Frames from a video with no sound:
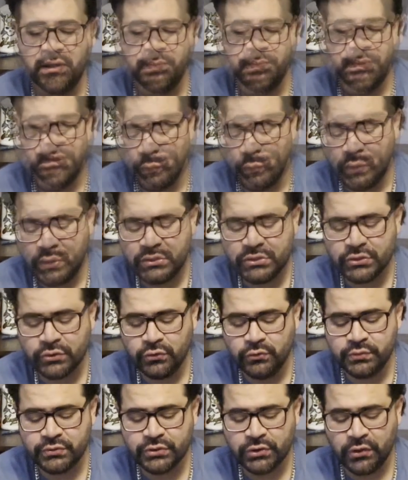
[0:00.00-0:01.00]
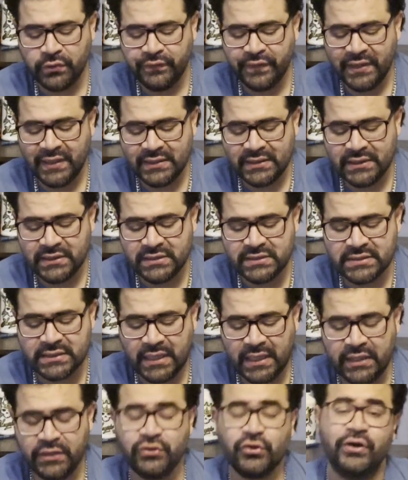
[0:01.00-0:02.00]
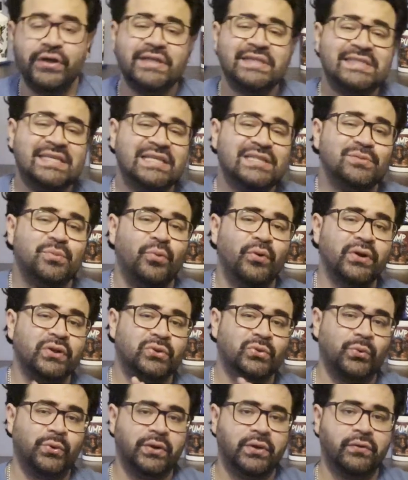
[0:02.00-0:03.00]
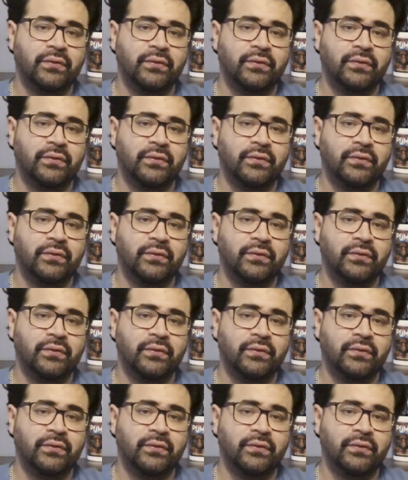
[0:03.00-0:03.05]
With the 1 scoop serving, it does say 36.3